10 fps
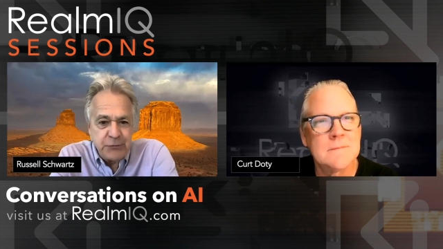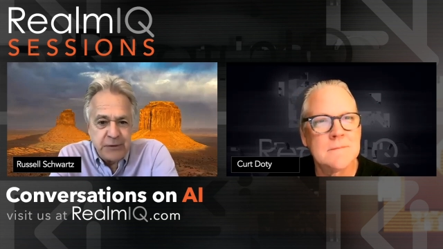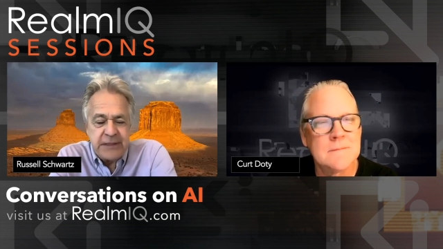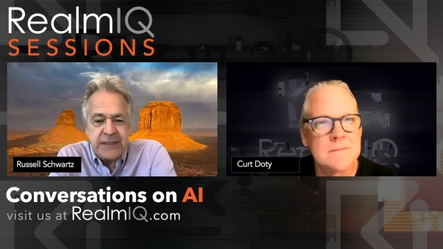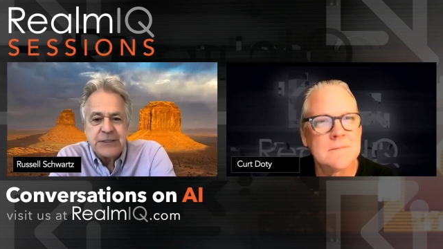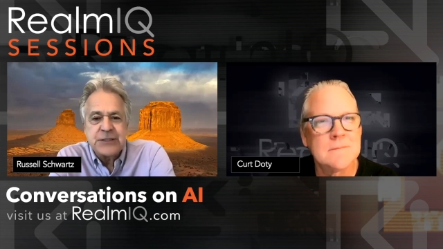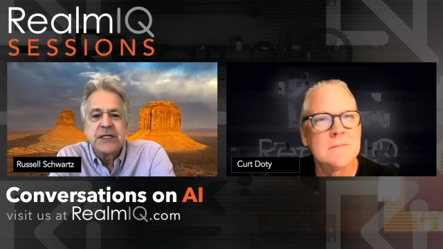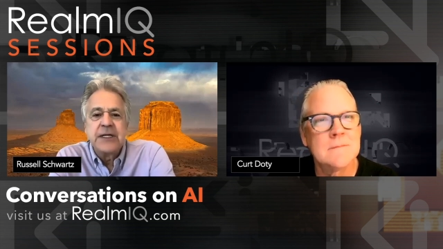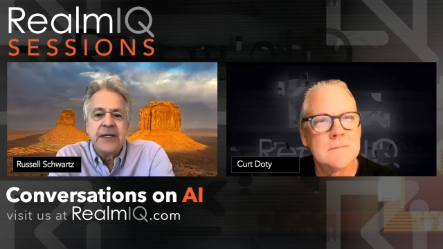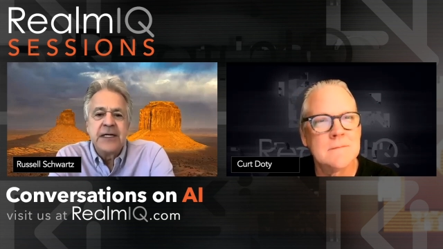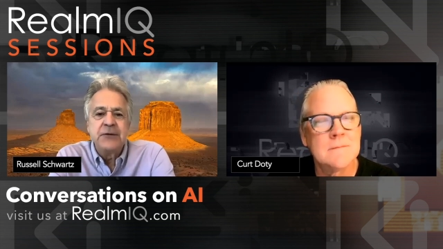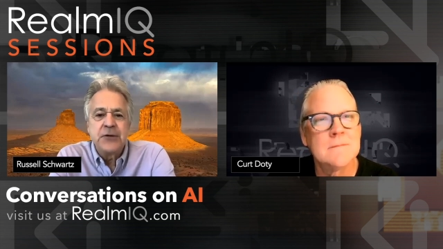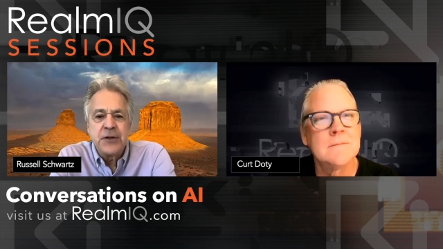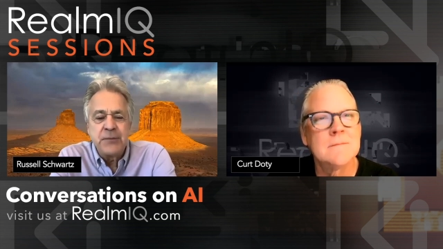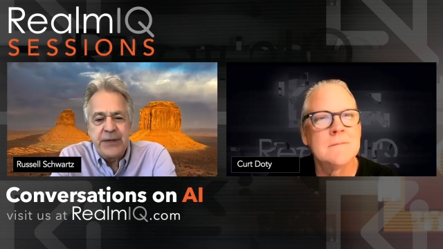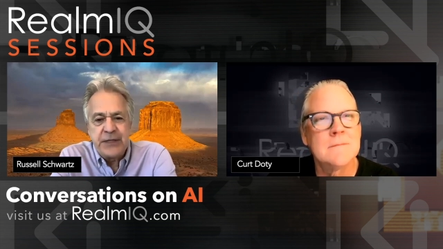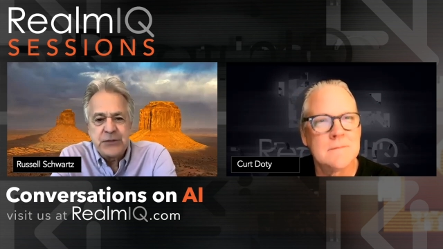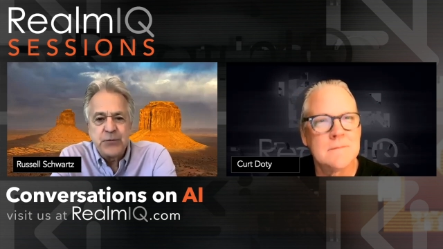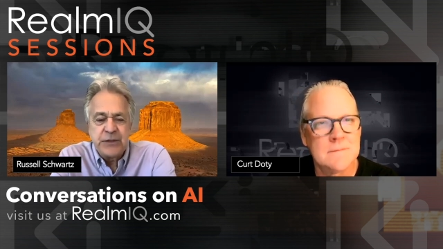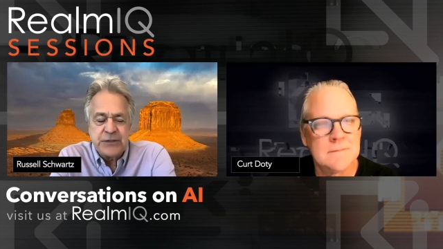Speaker 1: release, you know, with all the bells
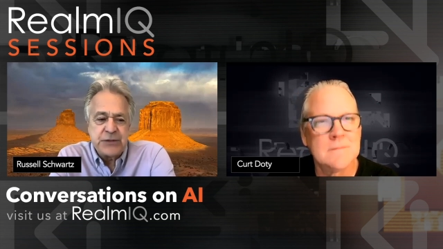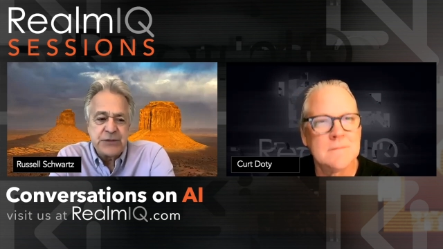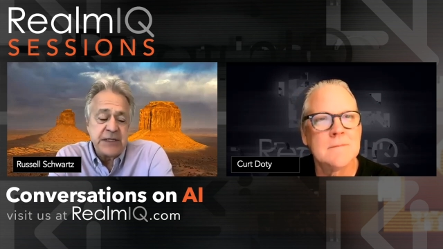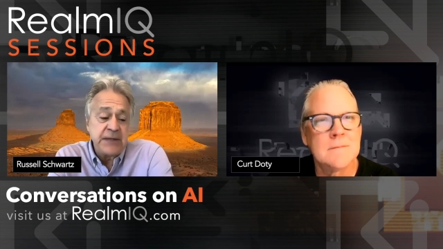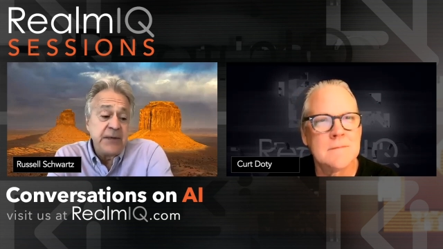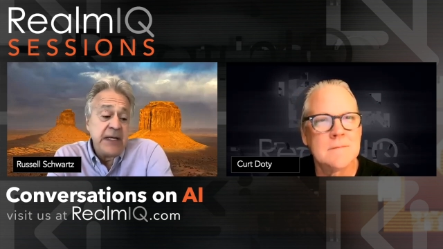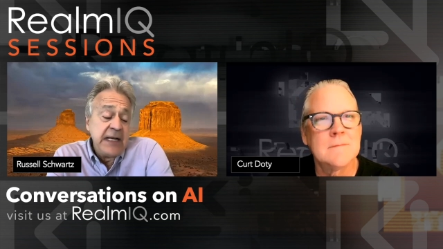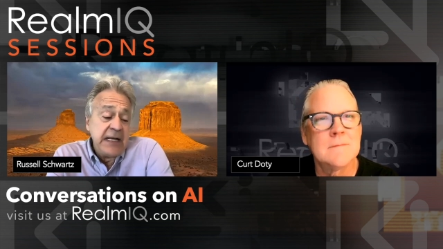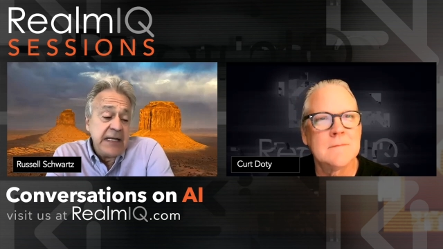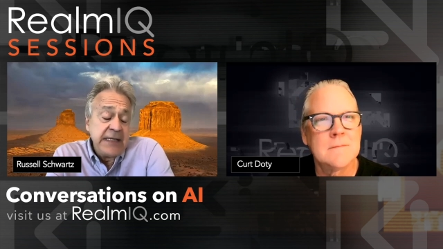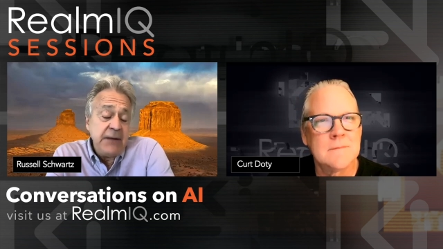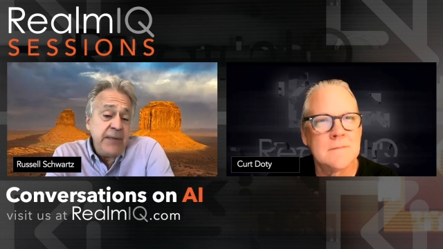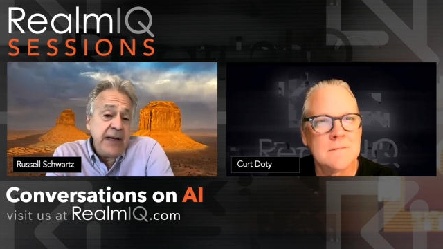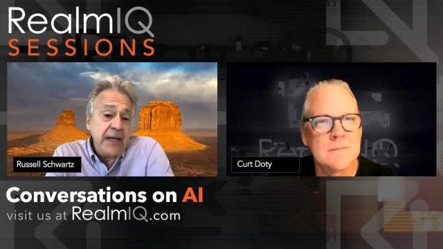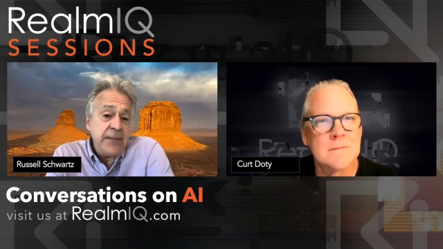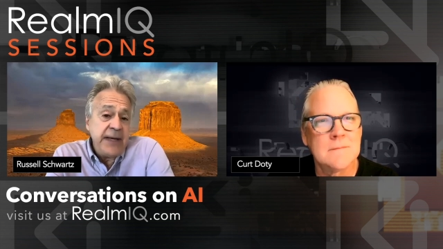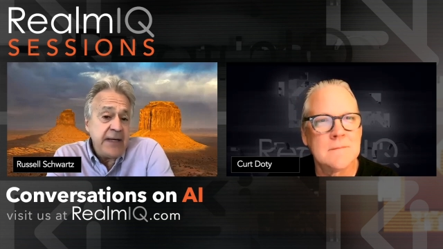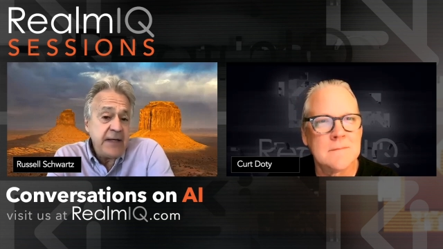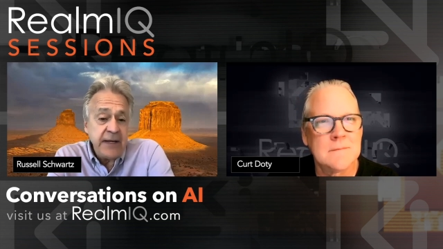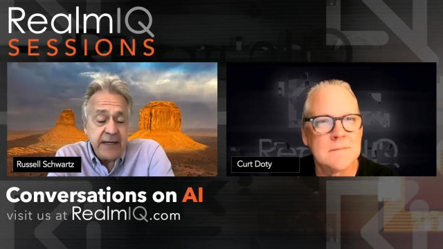and whistles, and they paid him
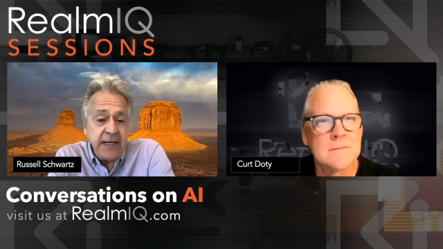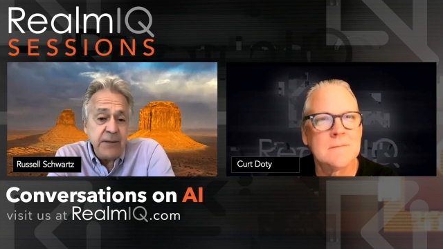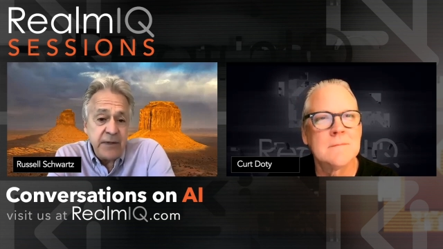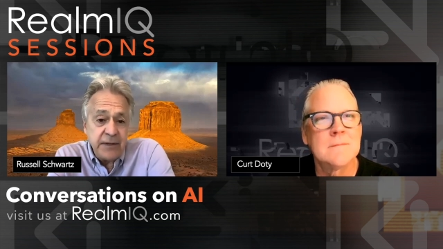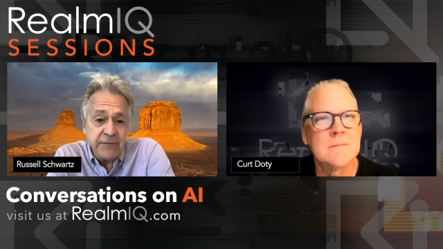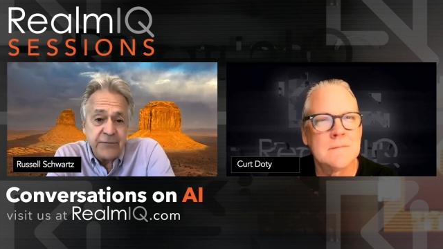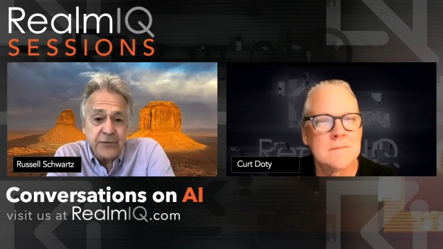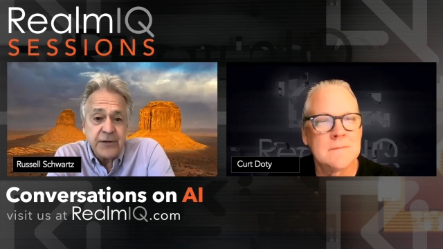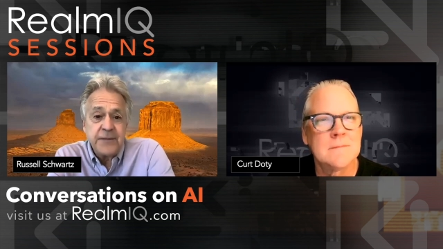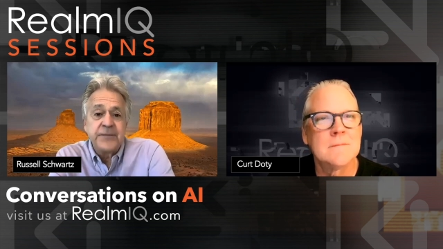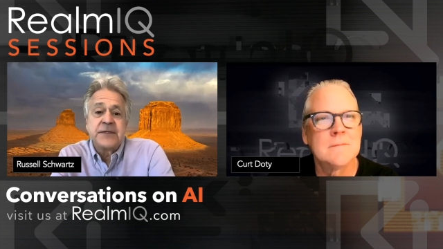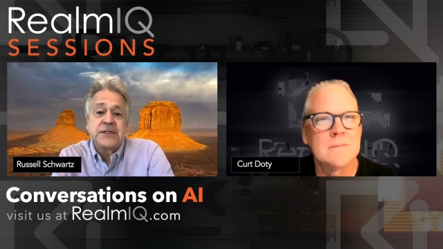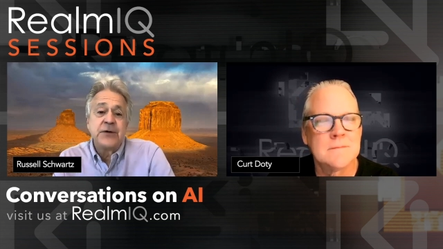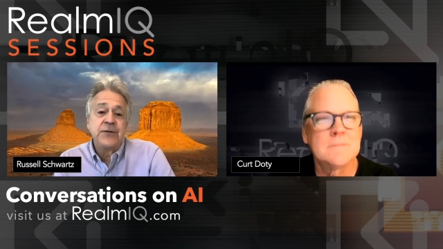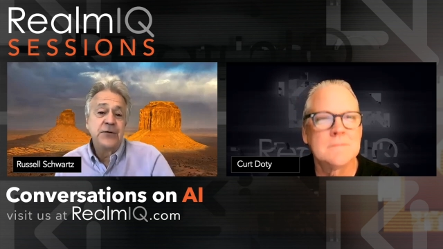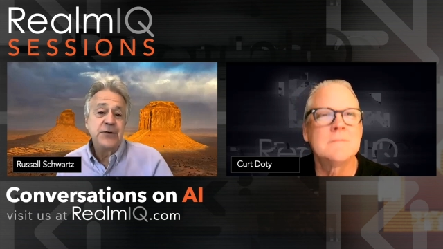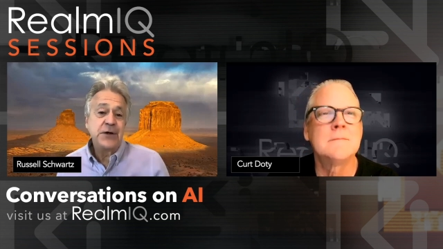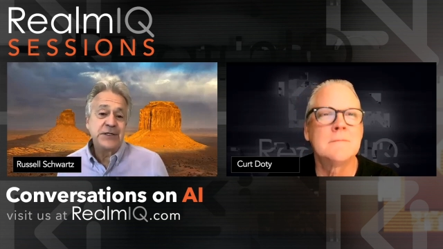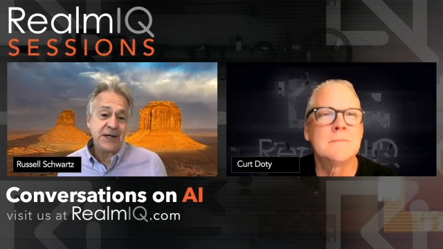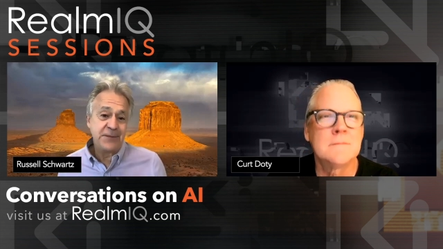$80 million for it. So who
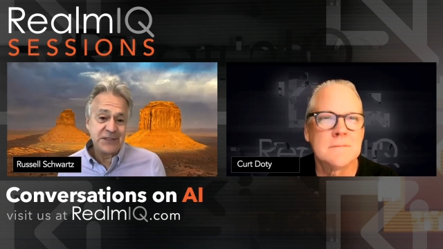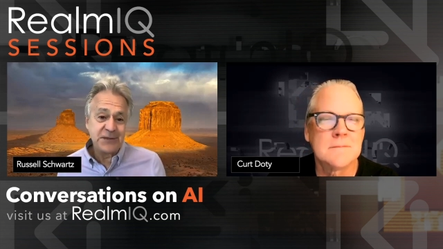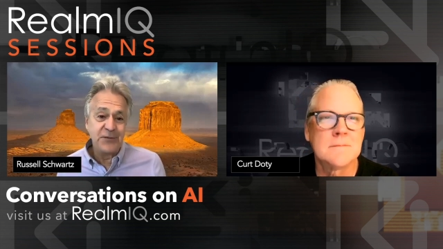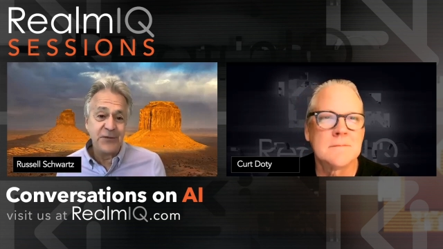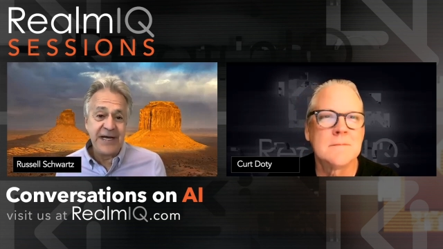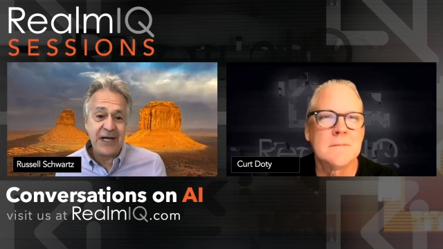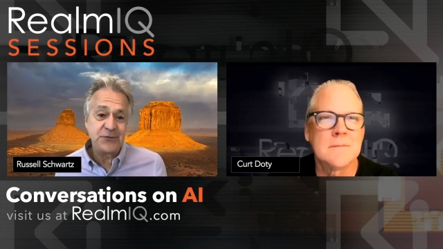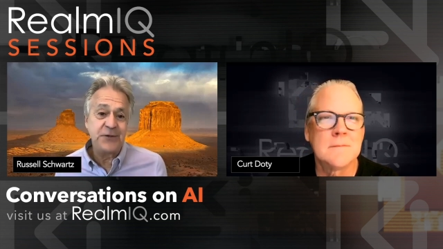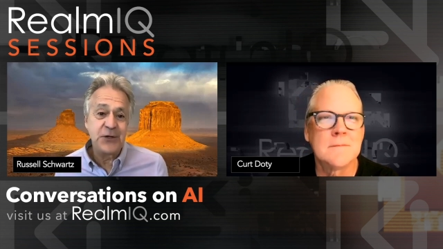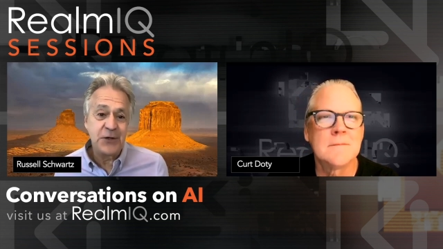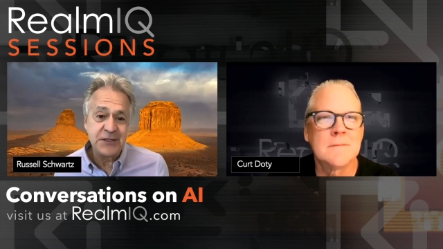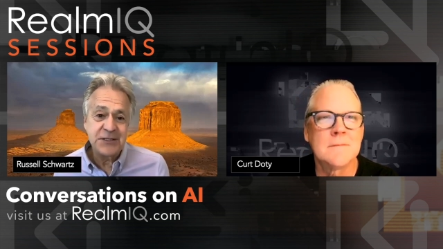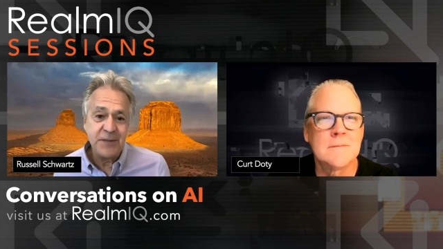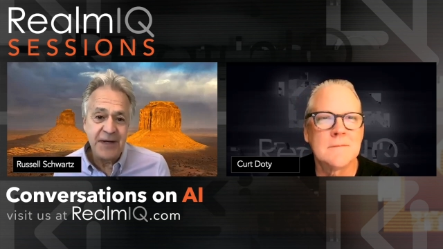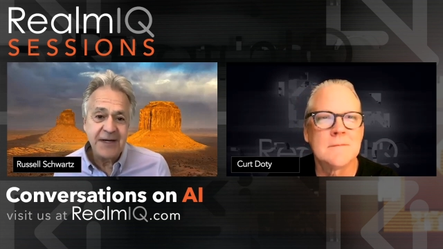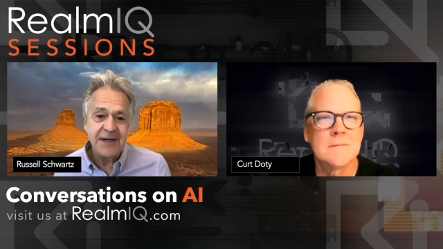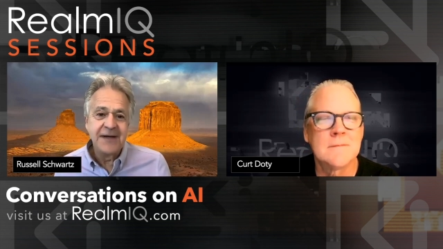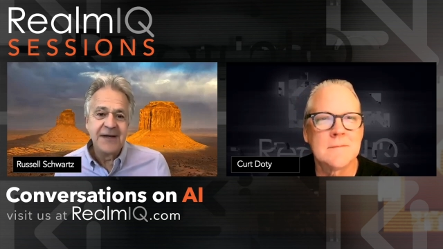knows how much the movie actually cost to make?